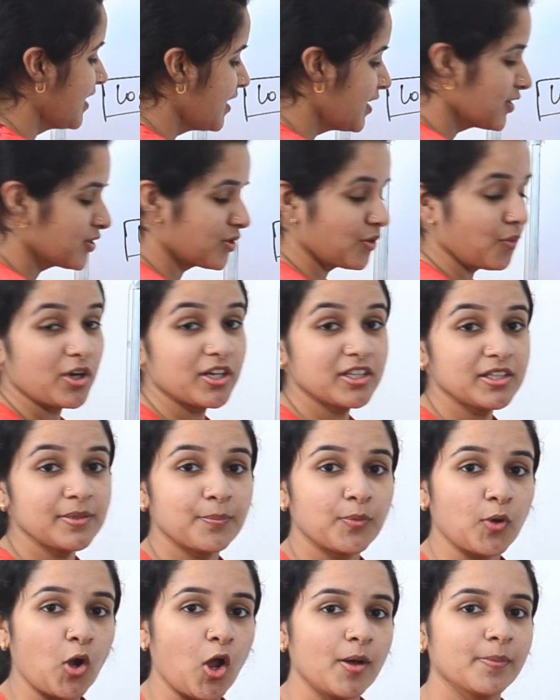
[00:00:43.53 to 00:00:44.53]
So what are the
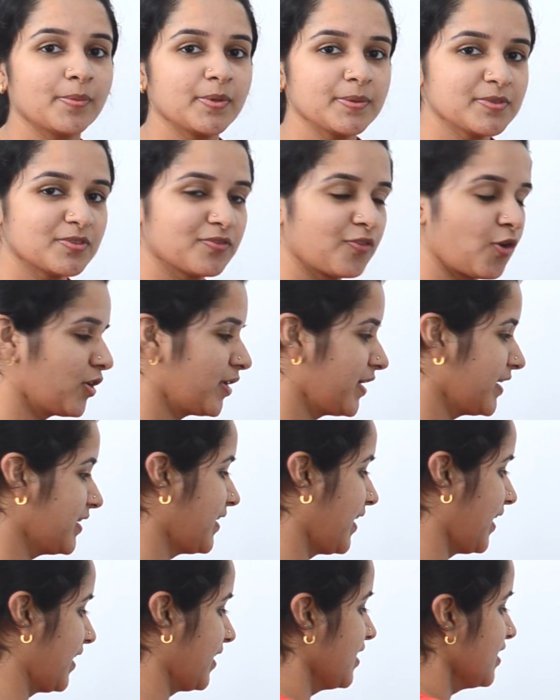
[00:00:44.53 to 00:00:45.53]
problems following
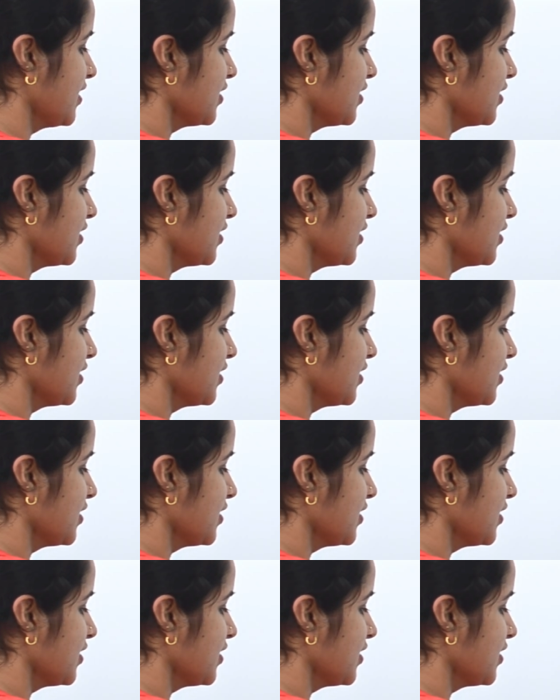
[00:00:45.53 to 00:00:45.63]
that?